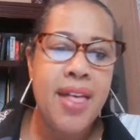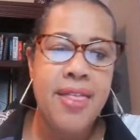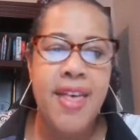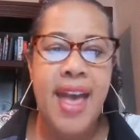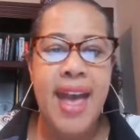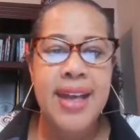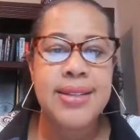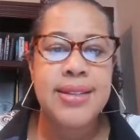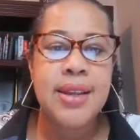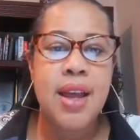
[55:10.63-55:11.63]

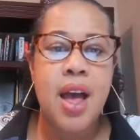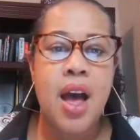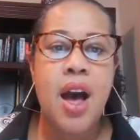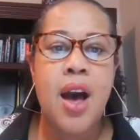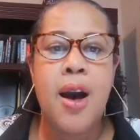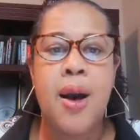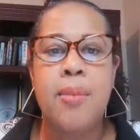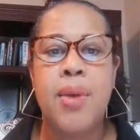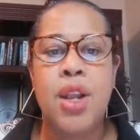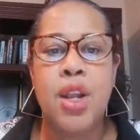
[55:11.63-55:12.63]
that
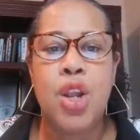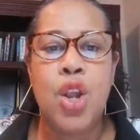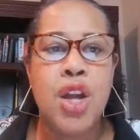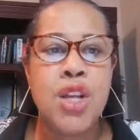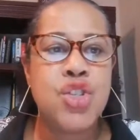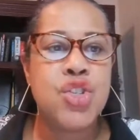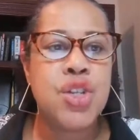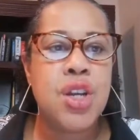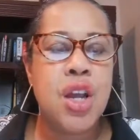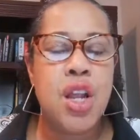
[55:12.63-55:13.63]

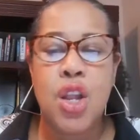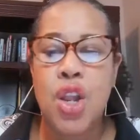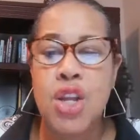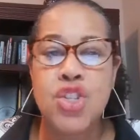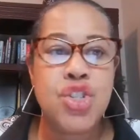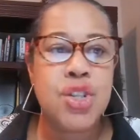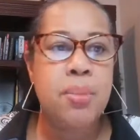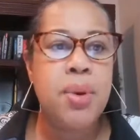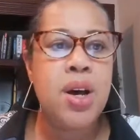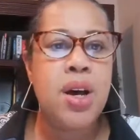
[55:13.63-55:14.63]
launched a
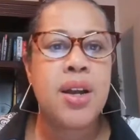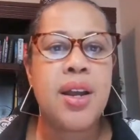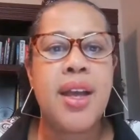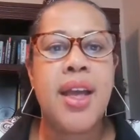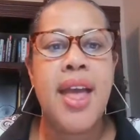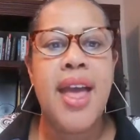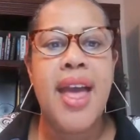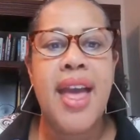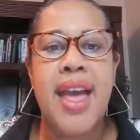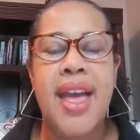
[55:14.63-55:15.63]
book,
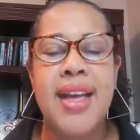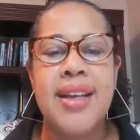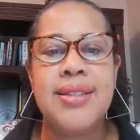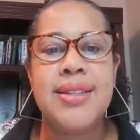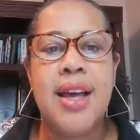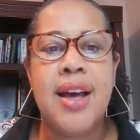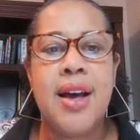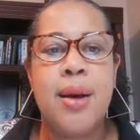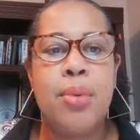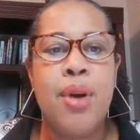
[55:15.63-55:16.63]
and
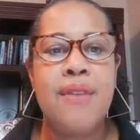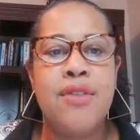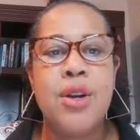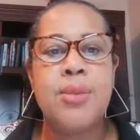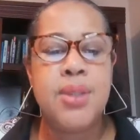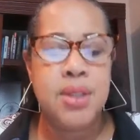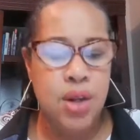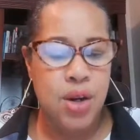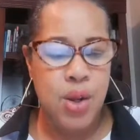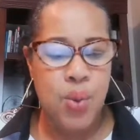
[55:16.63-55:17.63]
Proverbs
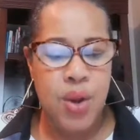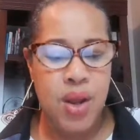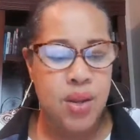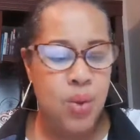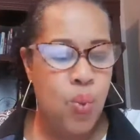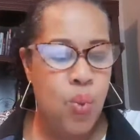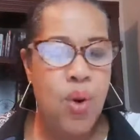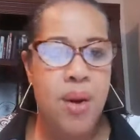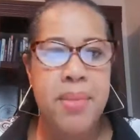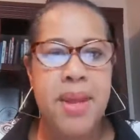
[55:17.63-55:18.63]
31
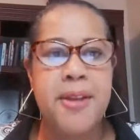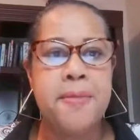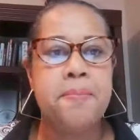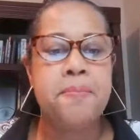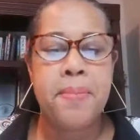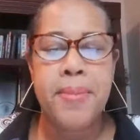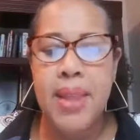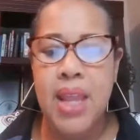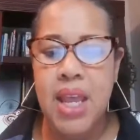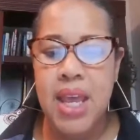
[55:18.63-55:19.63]
woman.
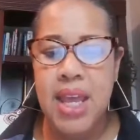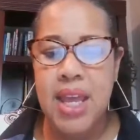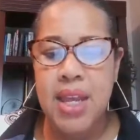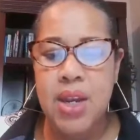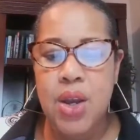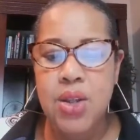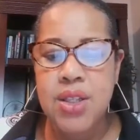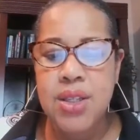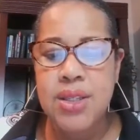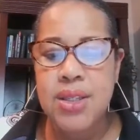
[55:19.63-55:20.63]
And
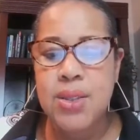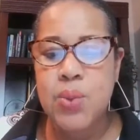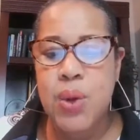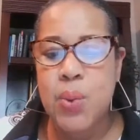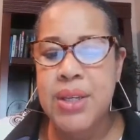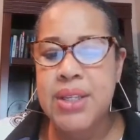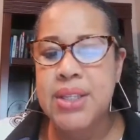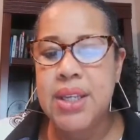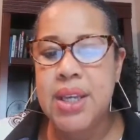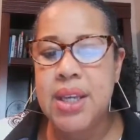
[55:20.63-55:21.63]
this is what we
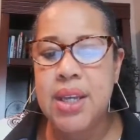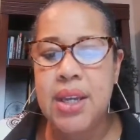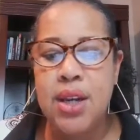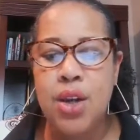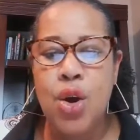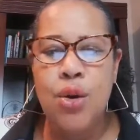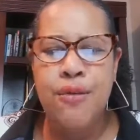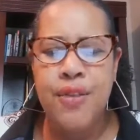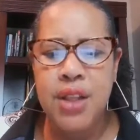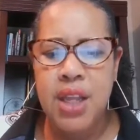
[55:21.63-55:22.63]
did, and
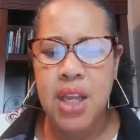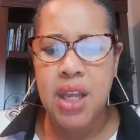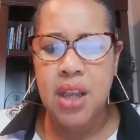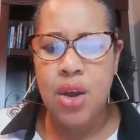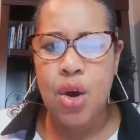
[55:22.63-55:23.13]
hopefully